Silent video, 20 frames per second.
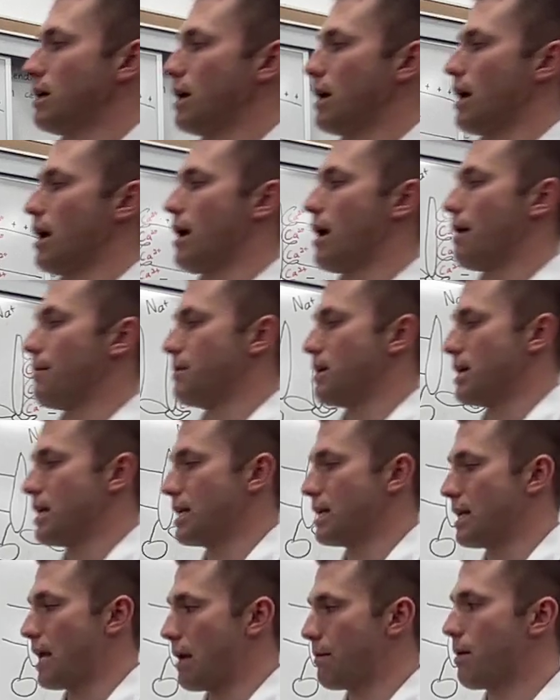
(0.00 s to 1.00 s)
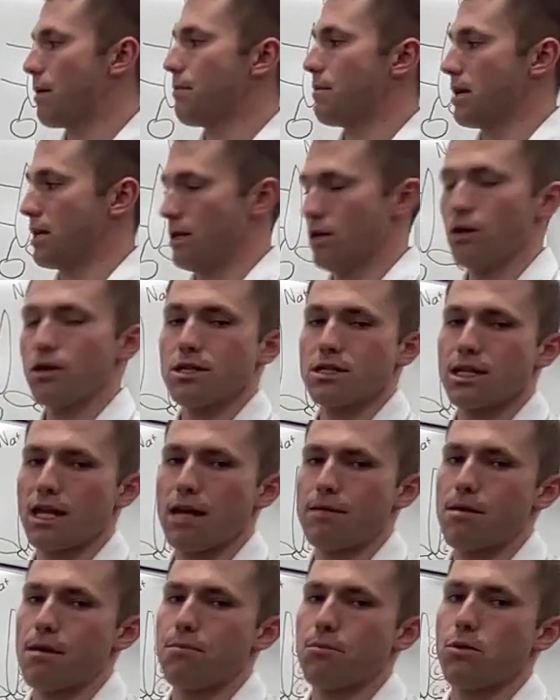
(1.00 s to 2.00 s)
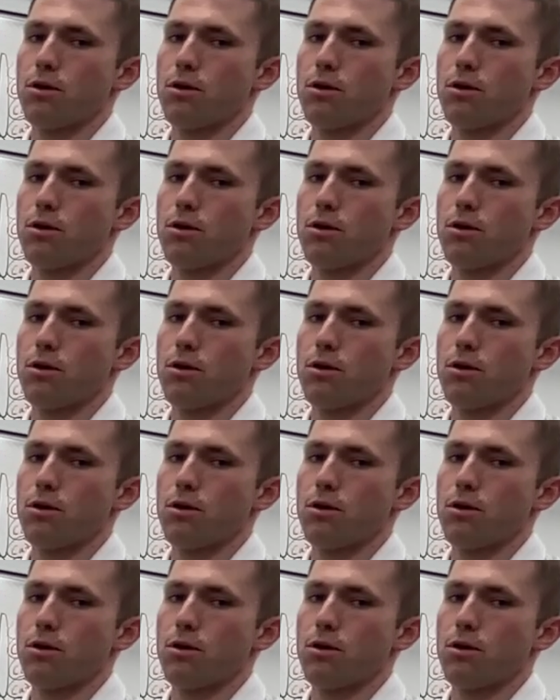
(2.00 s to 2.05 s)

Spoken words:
Nernst came up